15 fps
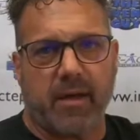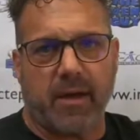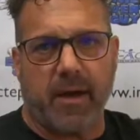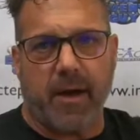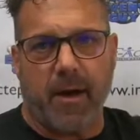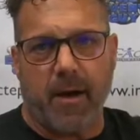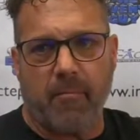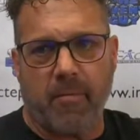
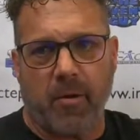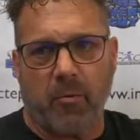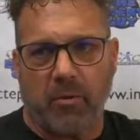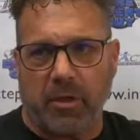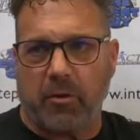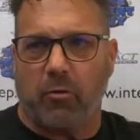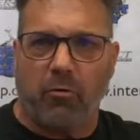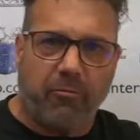a
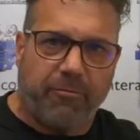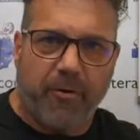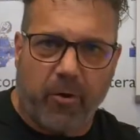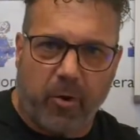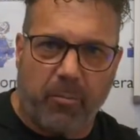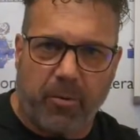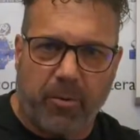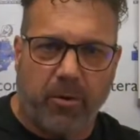really cool
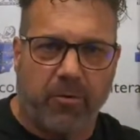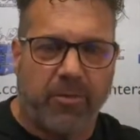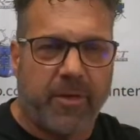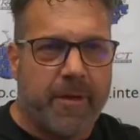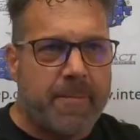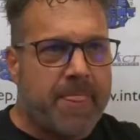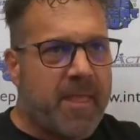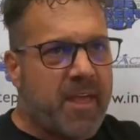photo booth.
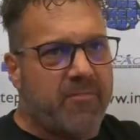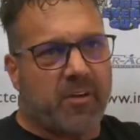If